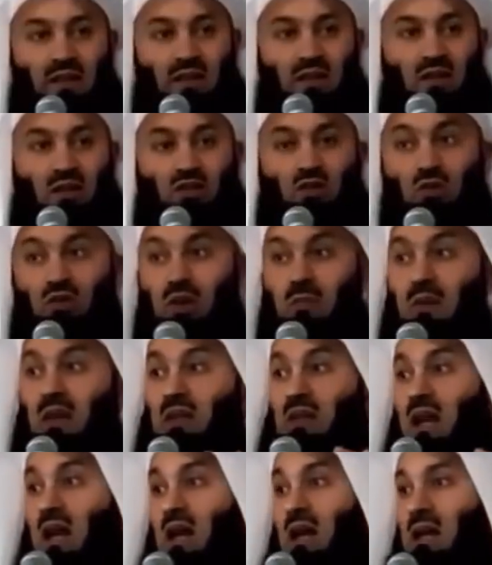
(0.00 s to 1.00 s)
So
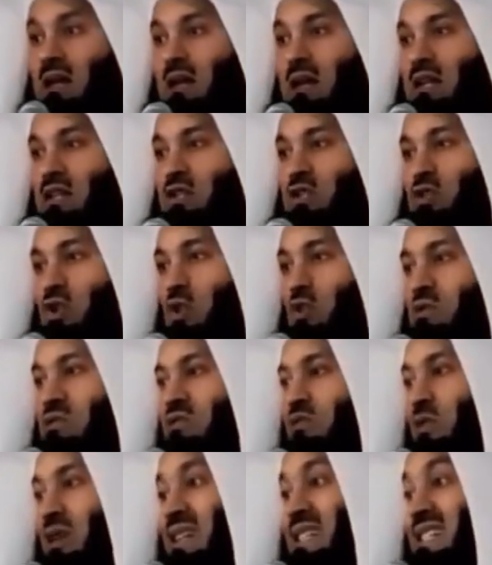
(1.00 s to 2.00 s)
Ramadan is known
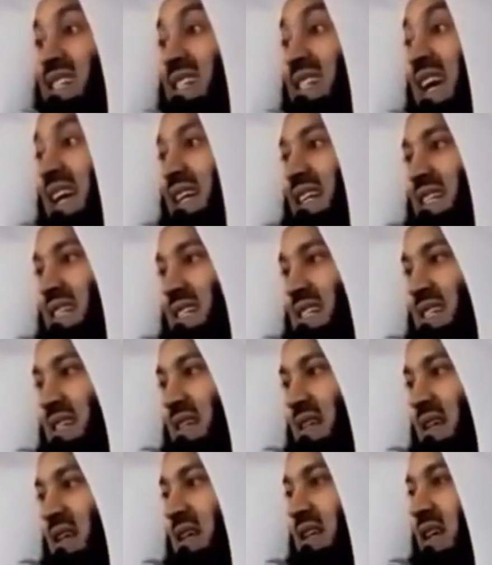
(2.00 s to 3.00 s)
for its nights.
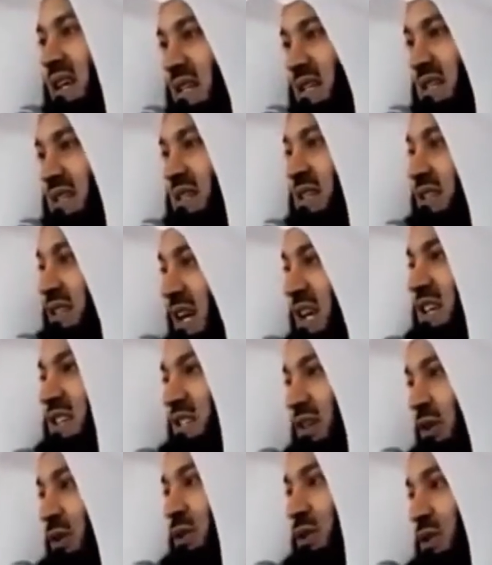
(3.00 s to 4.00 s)
Yes, the
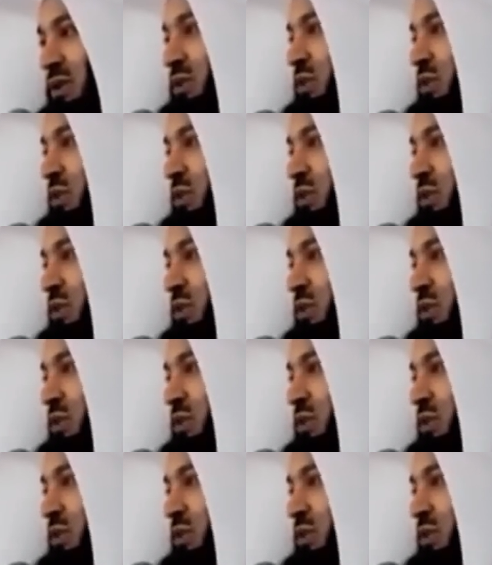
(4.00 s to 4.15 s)
days are also